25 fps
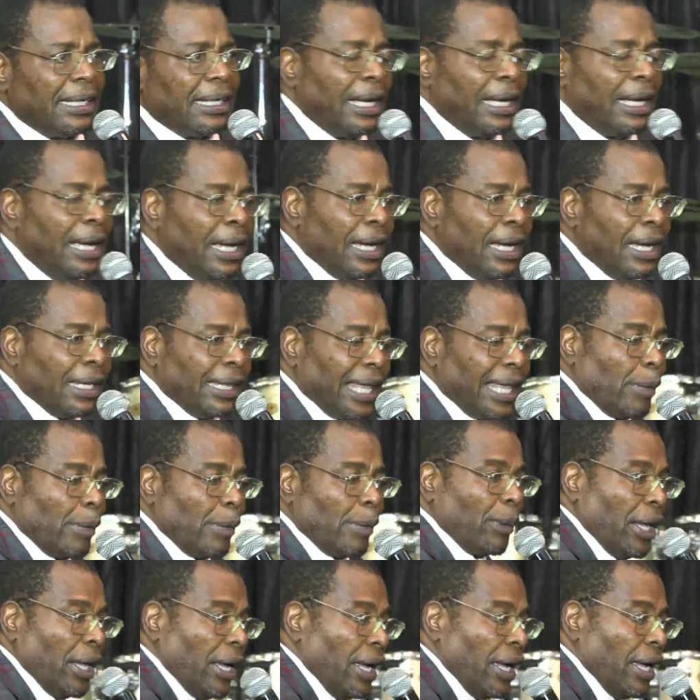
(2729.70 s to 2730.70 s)
uh, in that
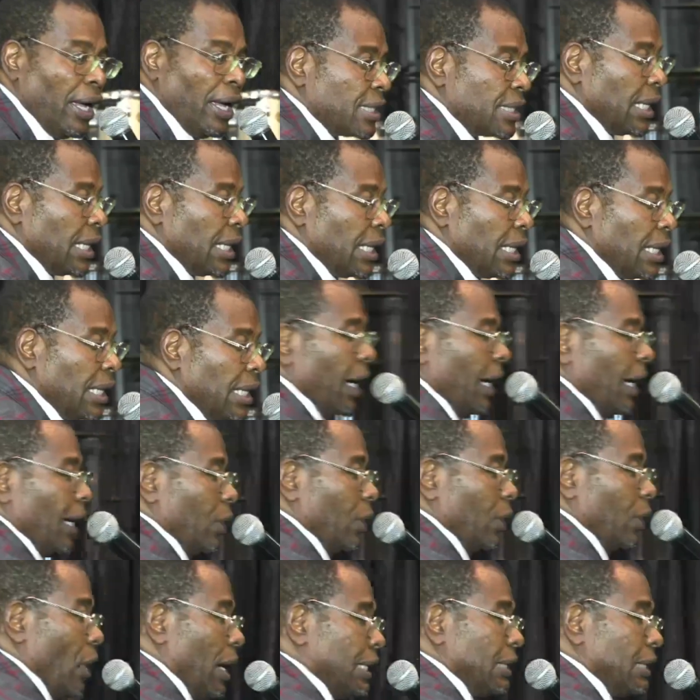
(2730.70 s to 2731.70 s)
place. Uh,
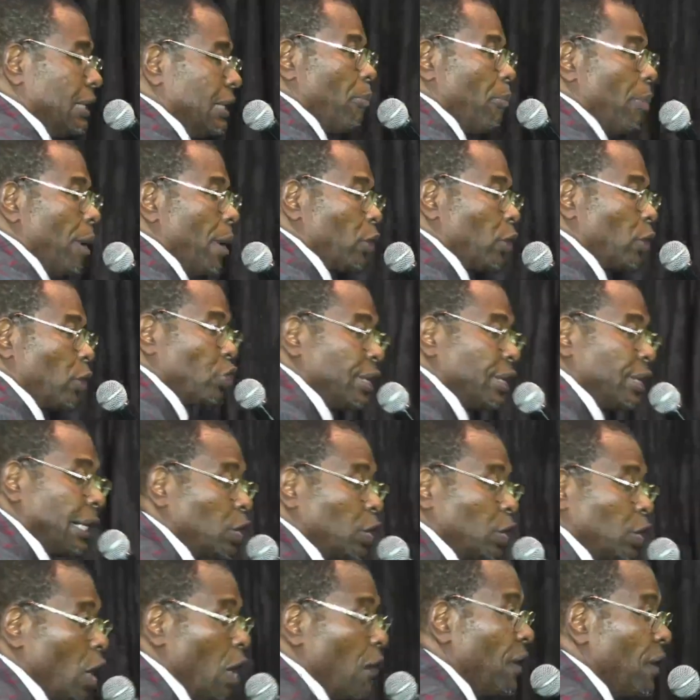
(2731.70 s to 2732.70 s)
and when they were about to set
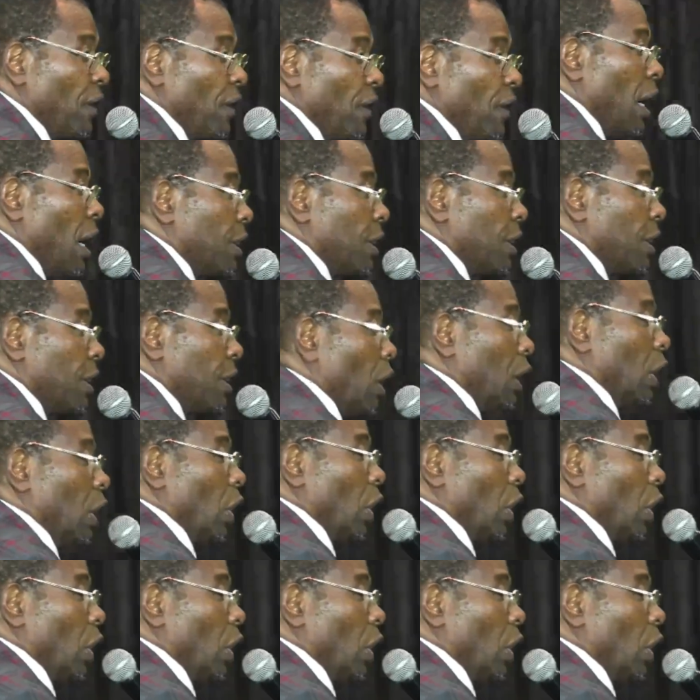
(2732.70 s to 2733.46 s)
off, uh, the Holy